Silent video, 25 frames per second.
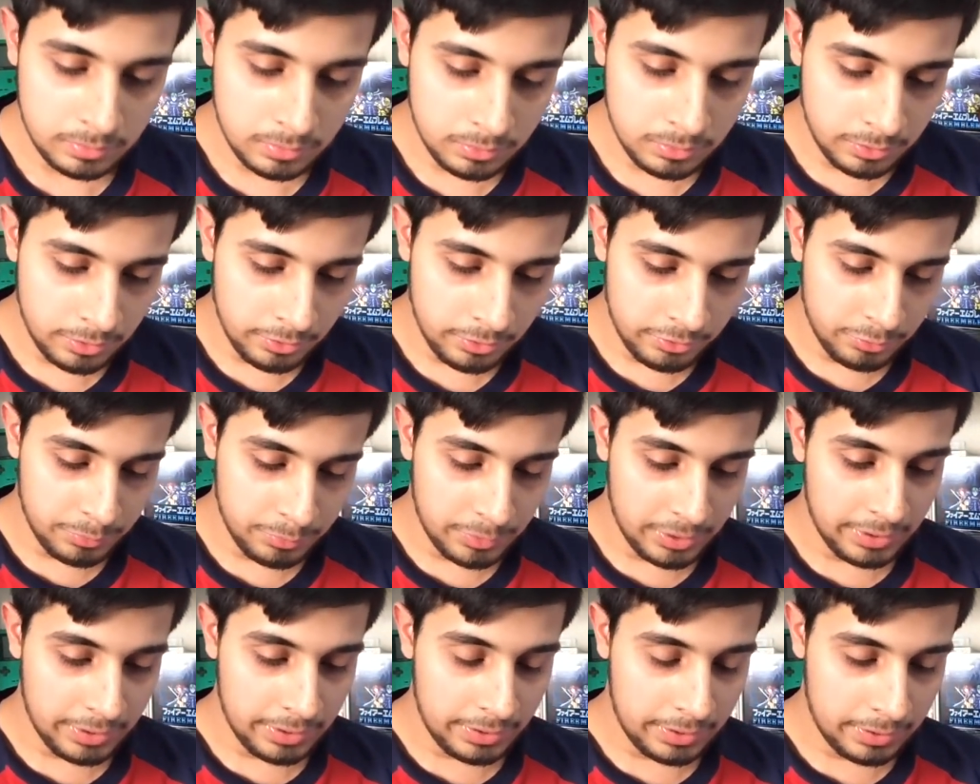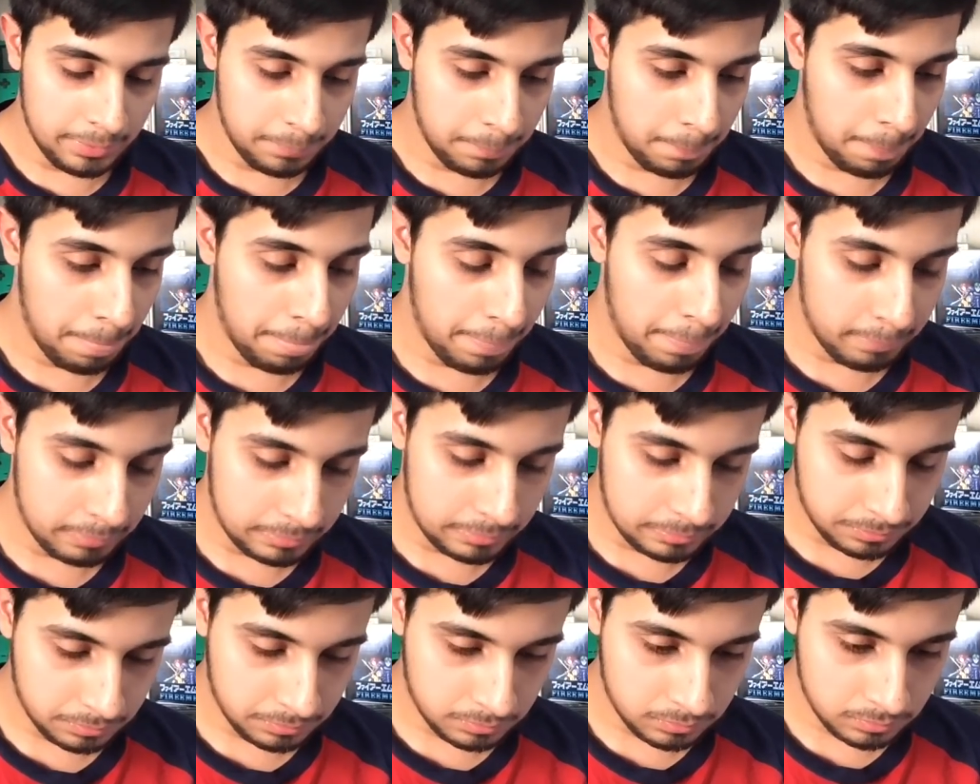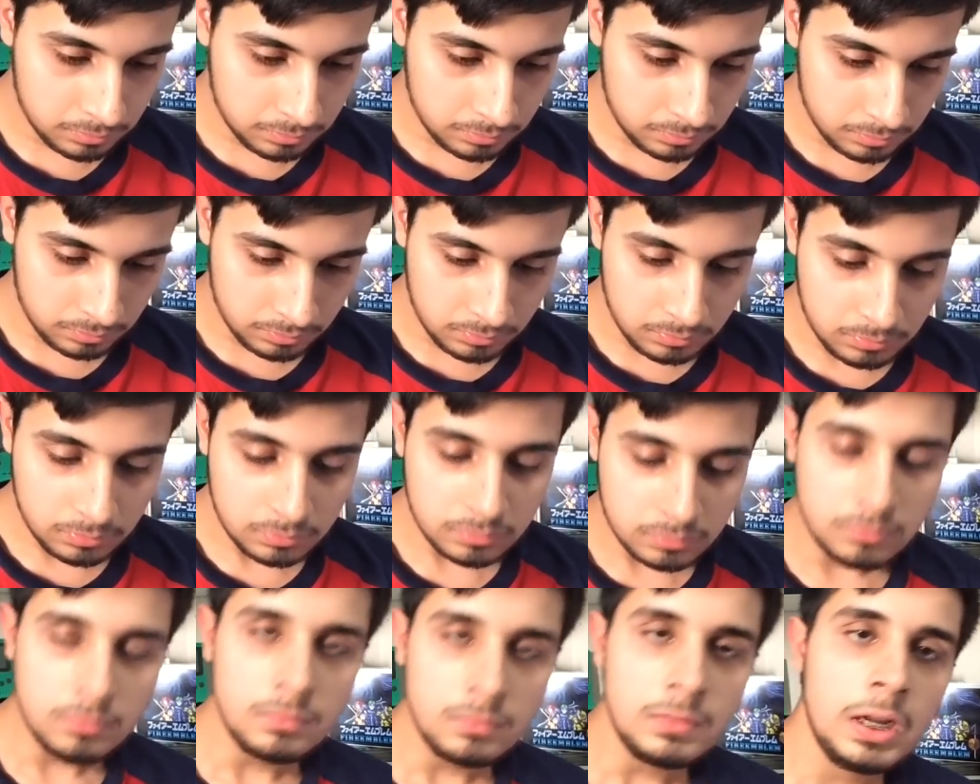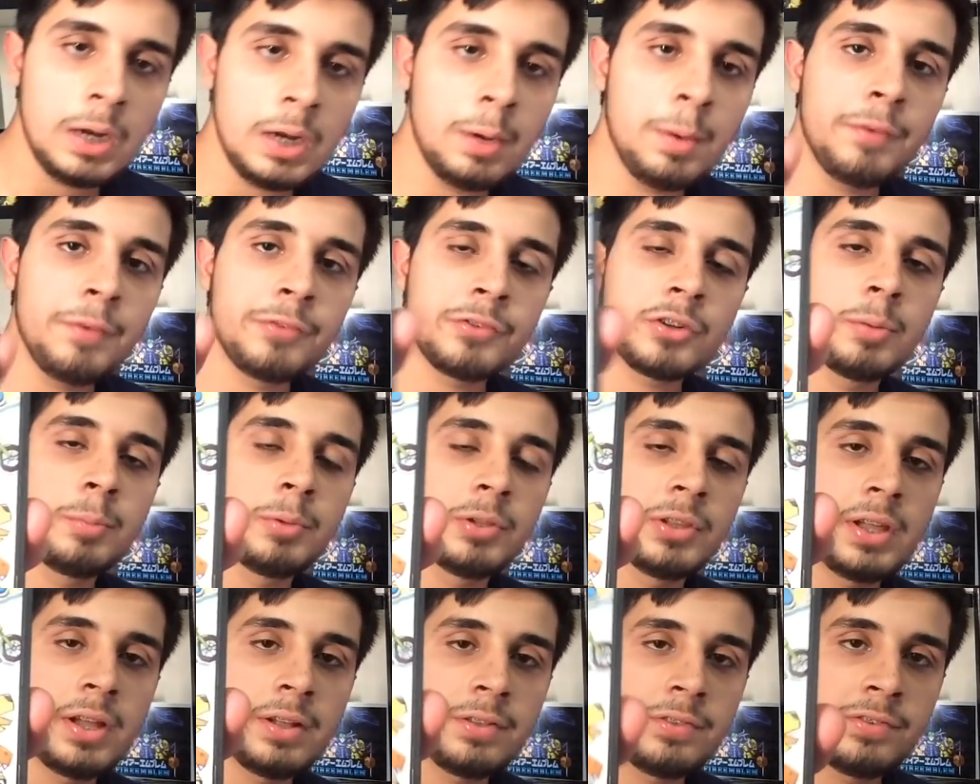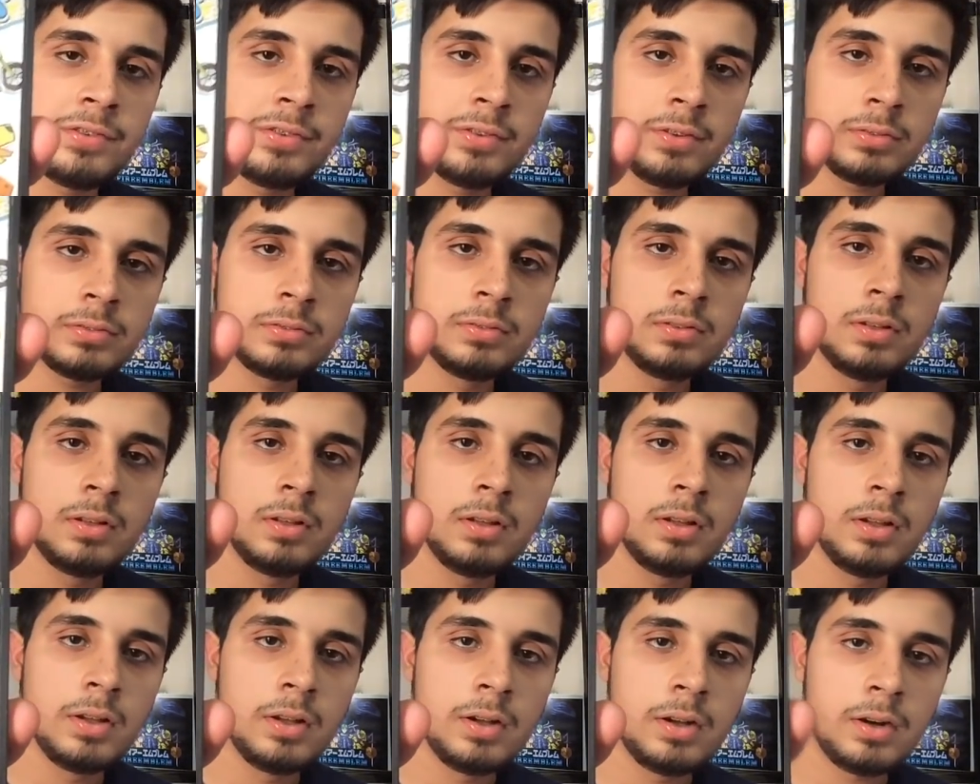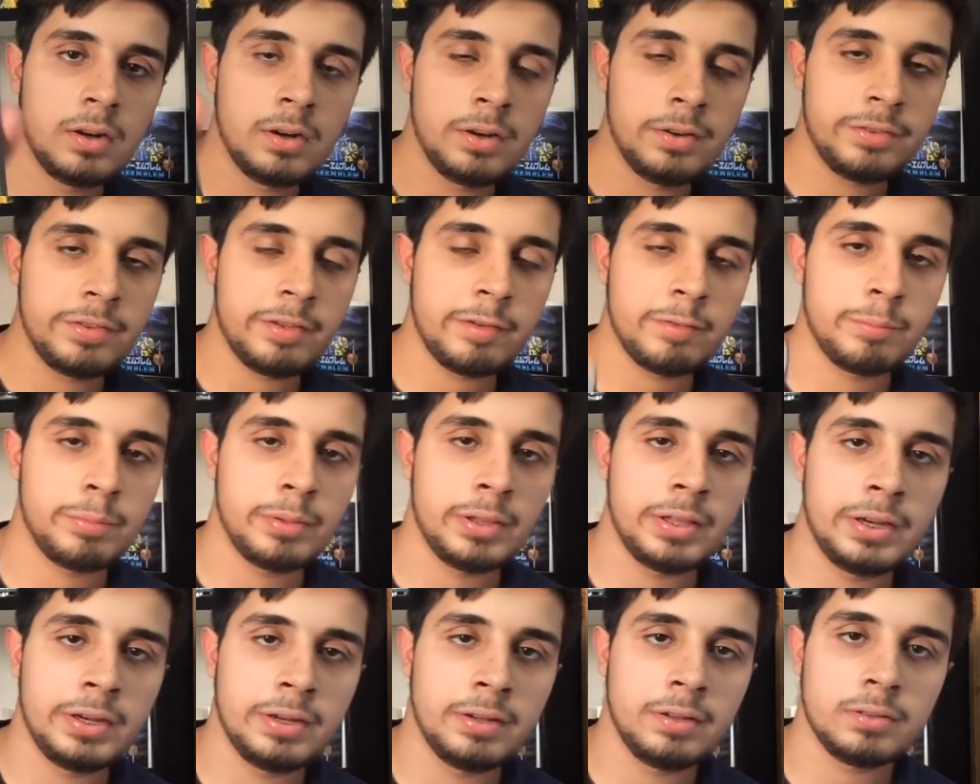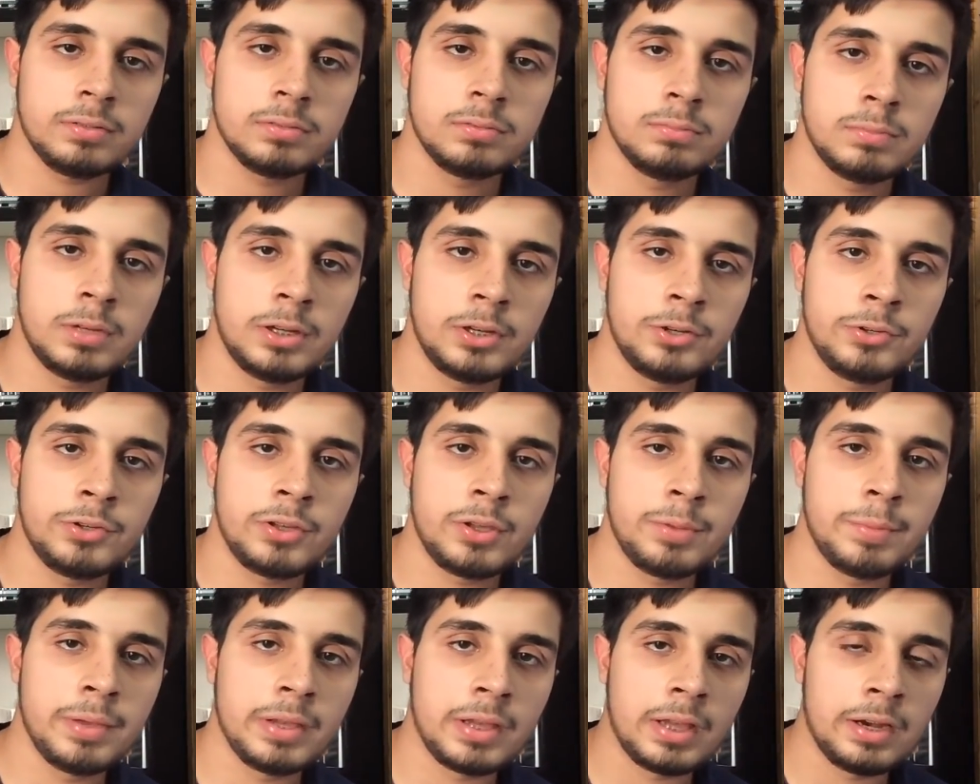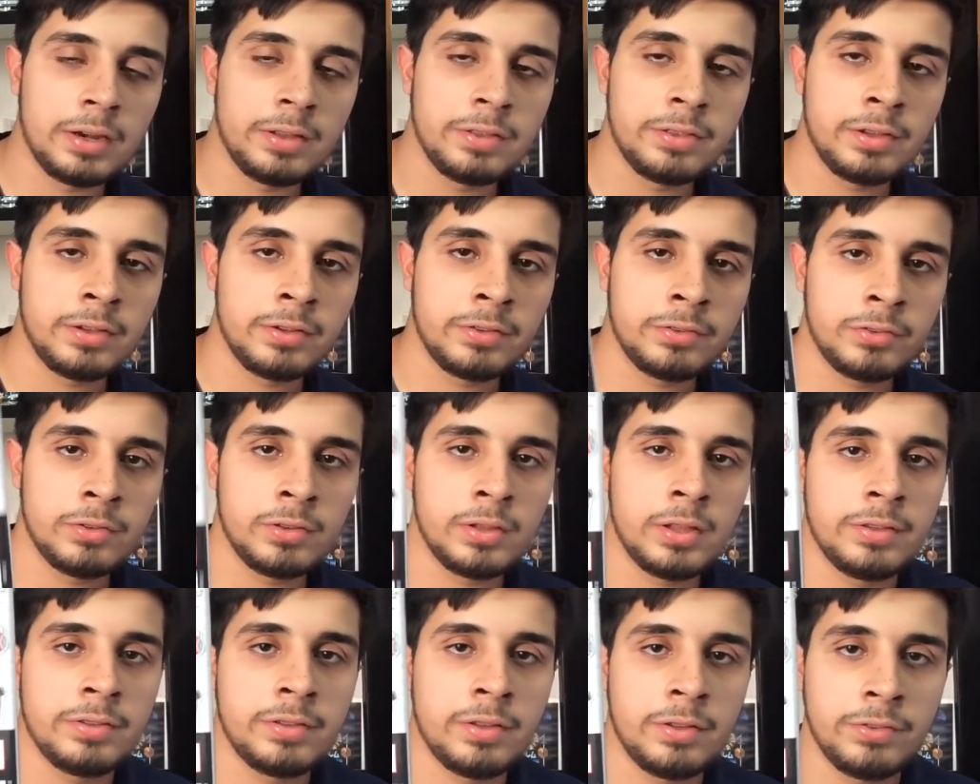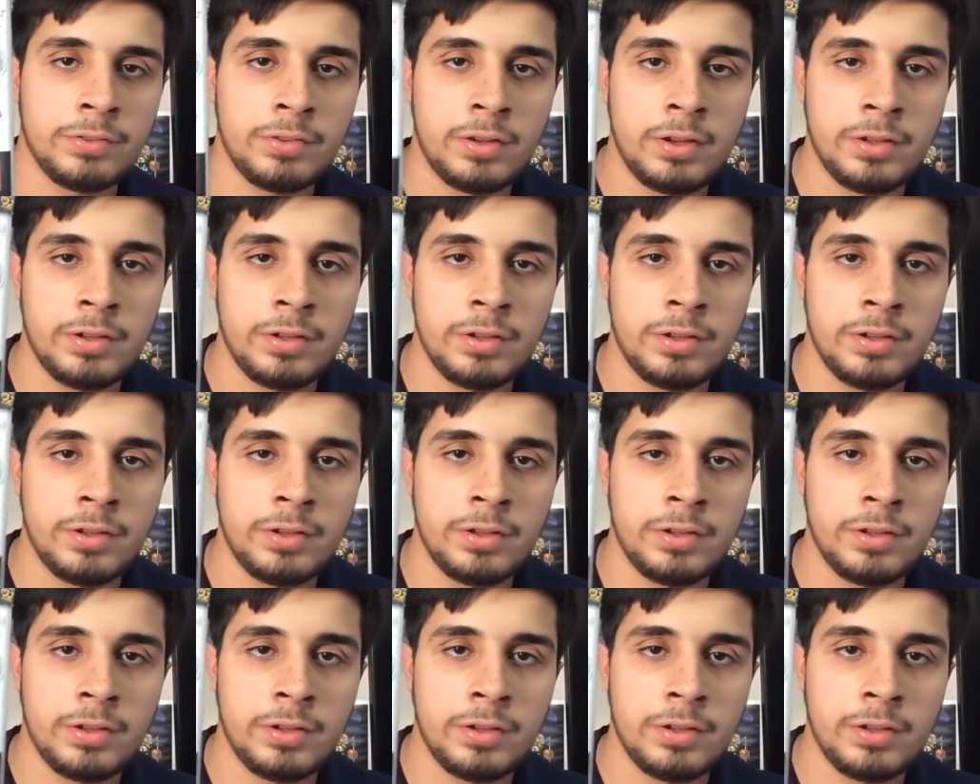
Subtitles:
Who knows, you might like it. Here we have Scribblenauts. Honestly, I haven't played it, but I know you can make anything, so that sounds